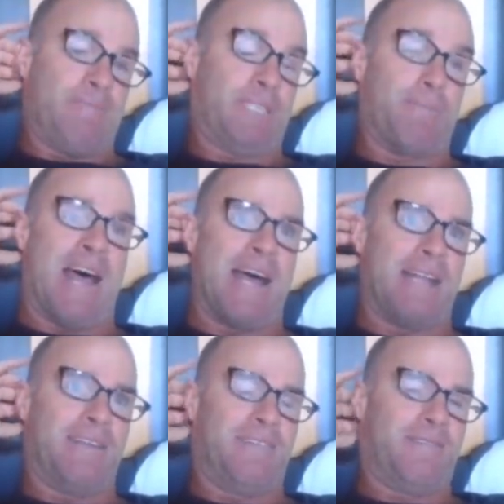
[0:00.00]

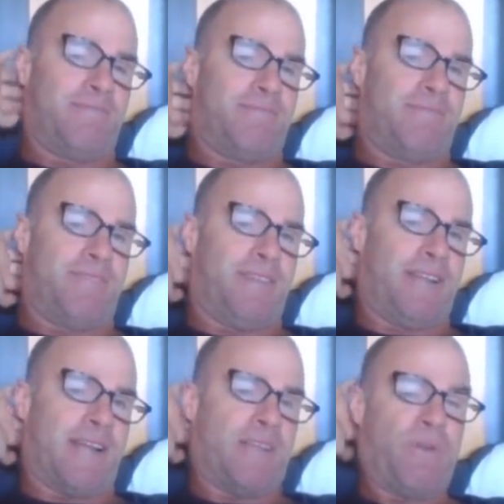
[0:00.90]
Smart.
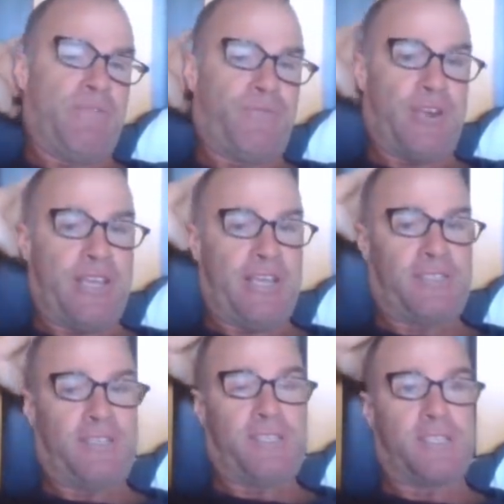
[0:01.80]
You win free
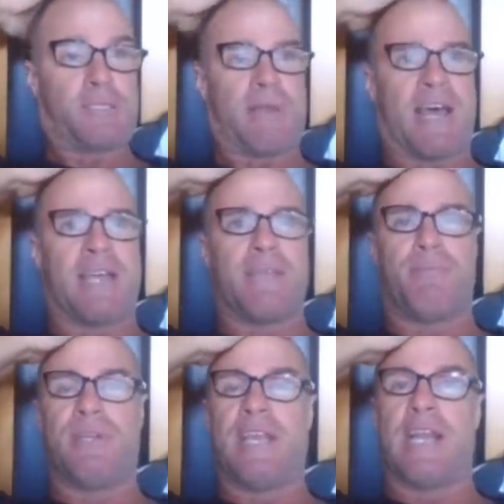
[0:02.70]
kicks because you're smart. You
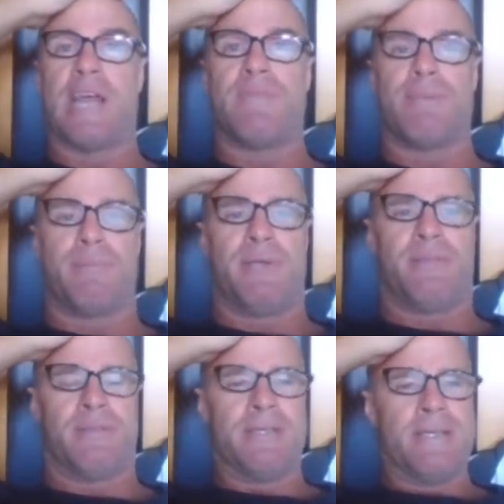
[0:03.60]
put your head over the
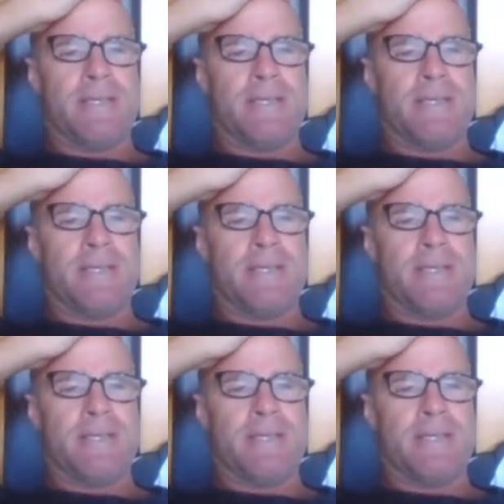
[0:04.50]
pill.